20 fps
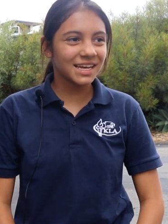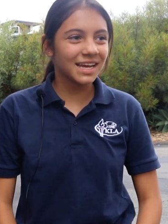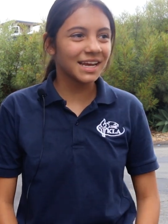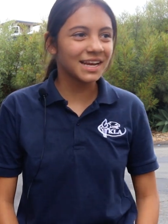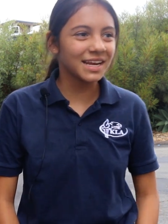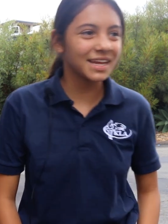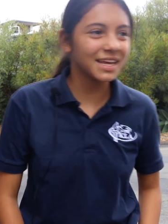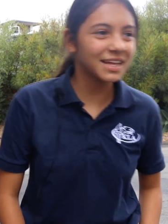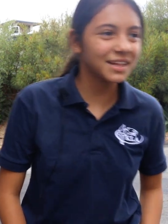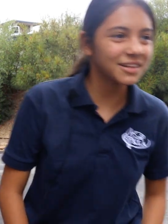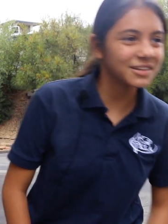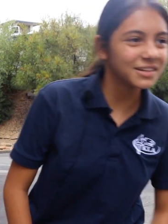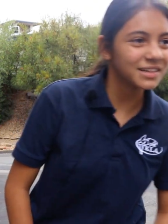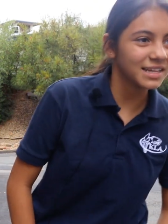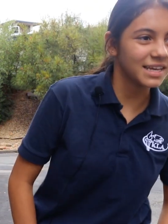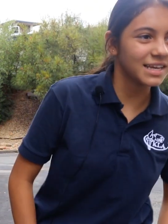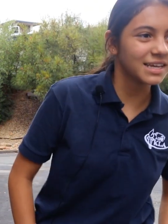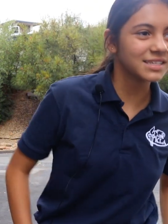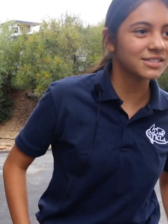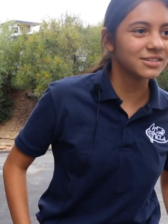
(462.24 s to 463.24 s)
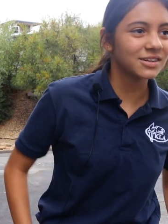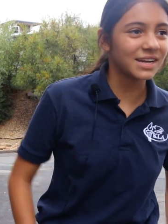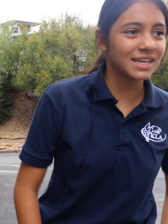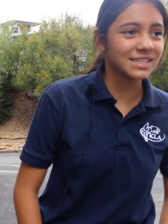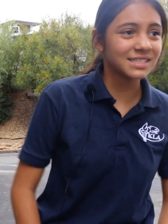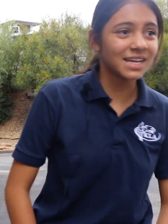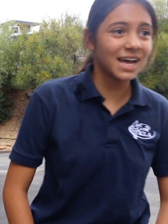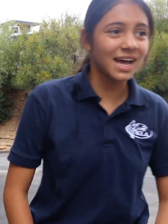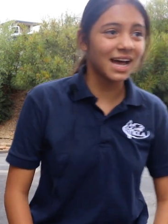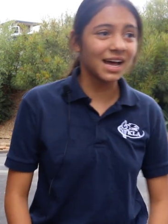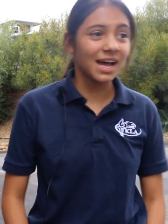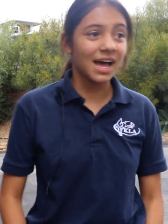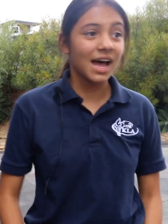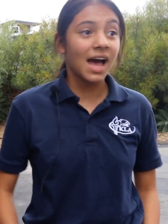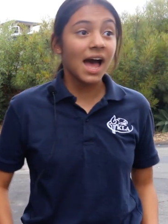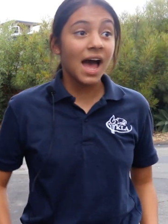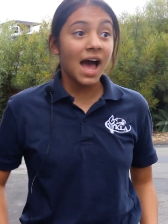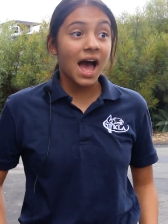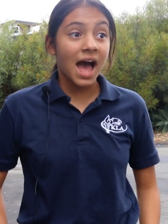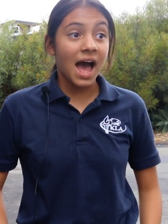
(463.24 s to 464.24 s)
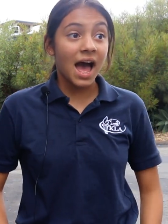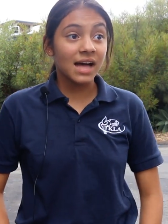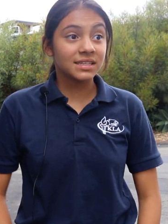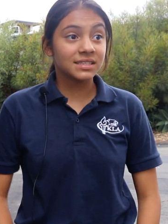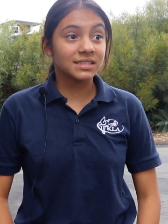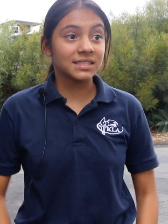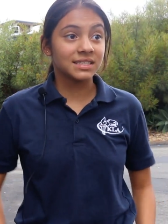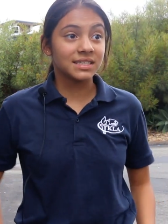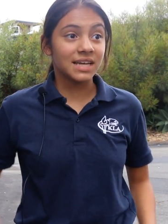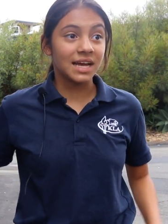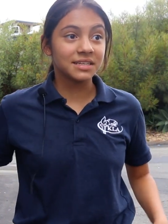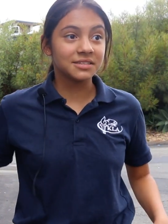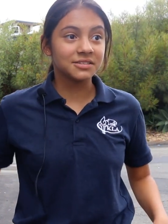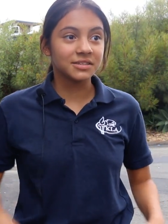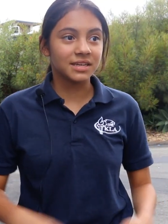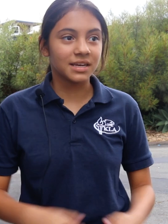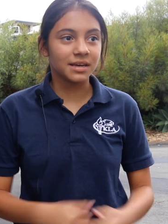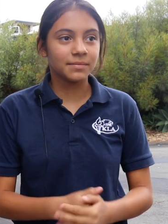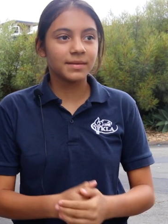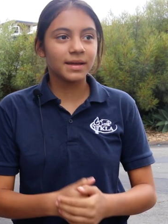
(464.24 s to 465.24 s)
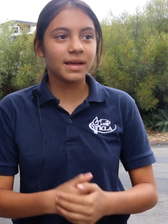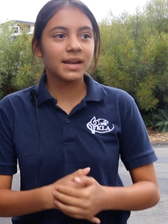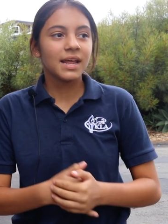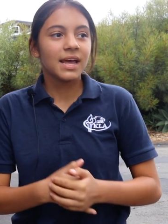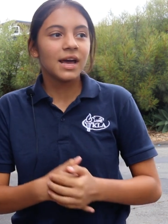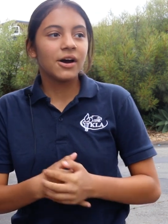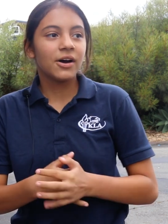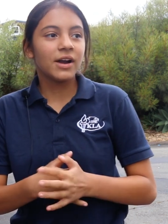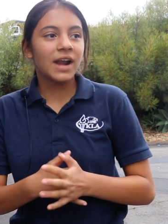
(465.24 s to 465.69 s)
and helium leaks, so NASA had decided to keep them